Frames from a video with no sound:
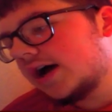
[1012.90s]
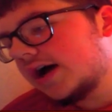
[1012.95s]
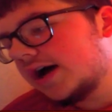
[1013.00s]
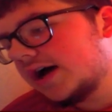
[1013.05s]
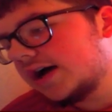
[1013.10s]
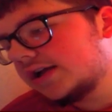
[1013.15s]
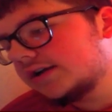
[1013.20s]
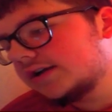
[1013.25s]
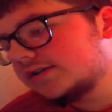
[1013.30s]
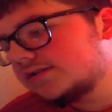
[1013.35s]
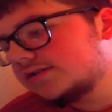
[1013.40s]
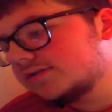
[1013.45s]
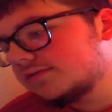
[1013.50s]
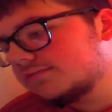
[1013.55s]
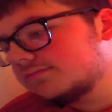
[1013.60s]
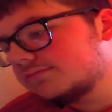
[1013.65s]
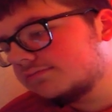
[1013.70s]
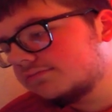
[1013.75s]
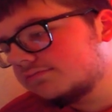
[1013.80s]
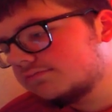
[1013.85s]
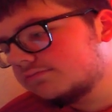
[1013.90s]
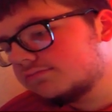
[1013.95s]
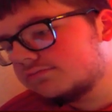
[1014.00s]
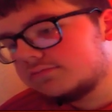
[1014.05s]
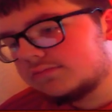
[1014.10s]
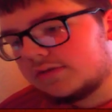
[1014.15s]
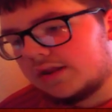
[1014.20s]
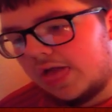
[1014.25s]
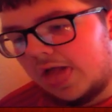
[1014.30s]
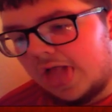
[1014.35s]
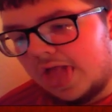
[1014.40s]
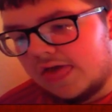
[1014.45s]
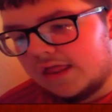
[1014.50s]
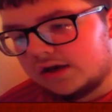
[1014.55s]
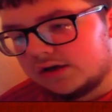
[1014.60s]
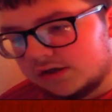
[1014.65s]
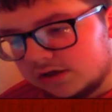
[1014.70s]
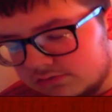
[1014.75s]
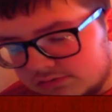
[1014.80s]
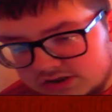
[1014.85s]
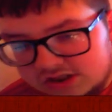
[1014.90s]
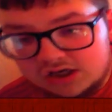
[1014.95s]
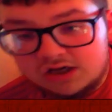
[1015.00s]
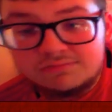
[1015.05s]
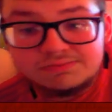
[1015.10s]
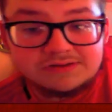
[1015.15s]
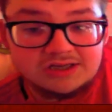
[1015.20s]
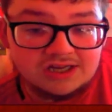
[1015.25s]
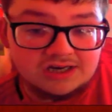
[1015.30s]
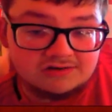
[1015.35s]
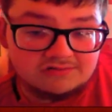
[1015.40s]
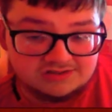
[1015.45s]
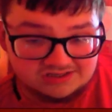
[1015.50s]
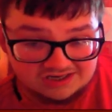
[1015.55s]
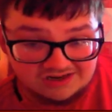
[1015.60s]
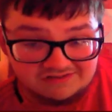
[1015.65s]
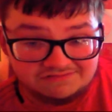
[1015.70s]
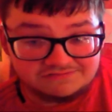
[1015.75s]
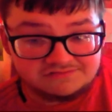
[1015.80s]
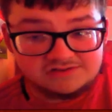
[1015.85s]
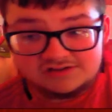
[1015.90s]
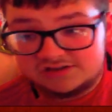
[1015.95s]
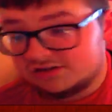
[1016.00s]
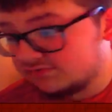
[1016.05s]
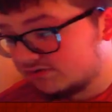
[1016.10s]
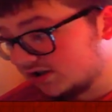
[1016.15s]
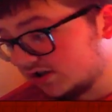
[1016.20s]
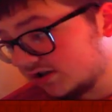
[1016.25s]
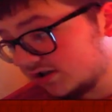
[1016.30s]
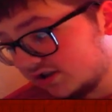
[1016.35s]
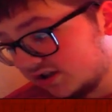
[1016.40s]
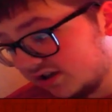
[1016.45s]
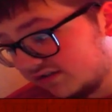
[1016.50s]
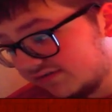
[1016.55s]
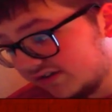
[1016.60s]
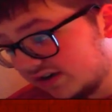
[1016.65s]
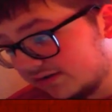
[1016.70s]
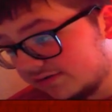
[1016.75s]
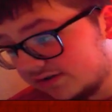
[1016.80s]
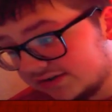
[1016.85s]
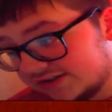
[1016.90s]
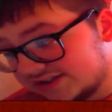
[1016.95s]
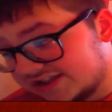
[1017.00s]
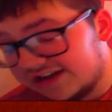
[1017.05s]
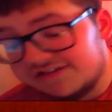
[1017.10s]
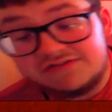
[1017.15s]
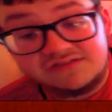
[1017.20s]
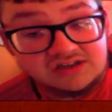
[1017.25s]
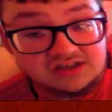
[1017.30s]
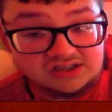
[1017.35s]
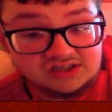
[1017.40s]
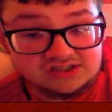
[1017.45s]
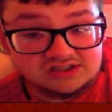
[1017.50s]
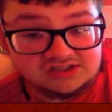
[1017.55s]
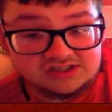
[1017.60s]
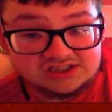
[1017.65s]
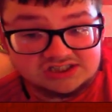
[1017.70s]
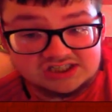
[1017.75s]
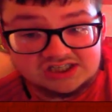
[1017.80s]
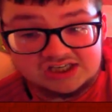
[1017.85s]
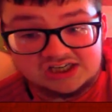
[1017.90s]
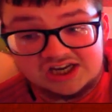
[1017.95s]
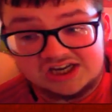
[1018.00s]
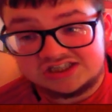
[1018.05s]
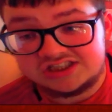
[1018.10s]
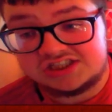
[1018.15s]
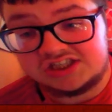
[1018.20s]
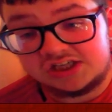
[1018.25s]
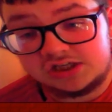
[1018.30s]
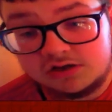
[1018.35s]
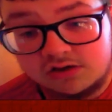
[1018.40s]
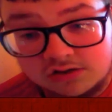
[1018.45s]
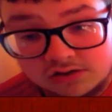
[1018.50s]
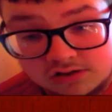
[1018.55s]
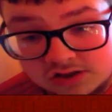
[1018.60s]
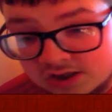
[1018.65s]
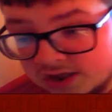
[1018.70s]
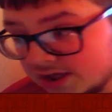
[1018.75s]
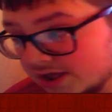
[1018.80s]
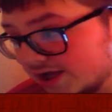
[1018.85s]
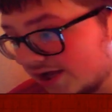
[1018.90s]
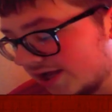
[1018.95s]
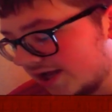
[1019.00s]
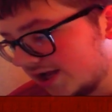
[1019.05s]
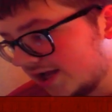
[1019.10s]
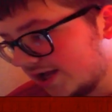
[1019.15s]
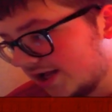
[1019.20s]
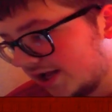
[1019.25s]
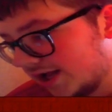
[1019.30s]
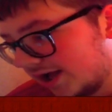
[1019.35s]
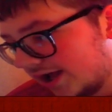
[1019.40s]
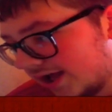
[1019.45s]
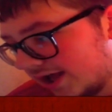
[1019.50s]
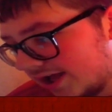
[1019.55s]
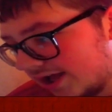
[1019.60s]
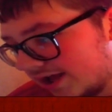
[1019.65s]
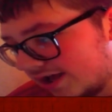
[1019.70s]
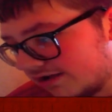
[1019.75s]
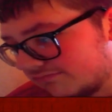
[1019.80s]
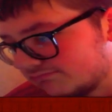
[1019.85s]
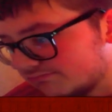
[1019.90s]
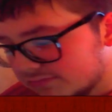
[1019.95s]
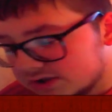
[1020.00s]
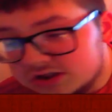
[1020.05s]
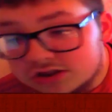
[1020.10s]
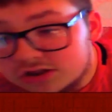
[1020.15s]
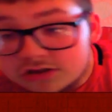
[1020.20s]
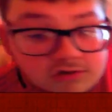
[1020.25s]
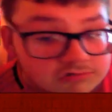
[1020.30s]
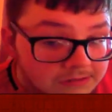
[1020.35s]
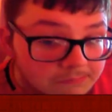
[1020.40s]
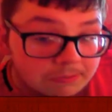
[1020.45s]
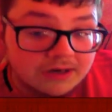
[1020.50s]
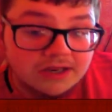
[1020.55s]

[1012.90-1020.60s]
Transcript: And Luke Shaw playing. Luke Shaw's not available. Definitely going to see Ashley Young. But who do we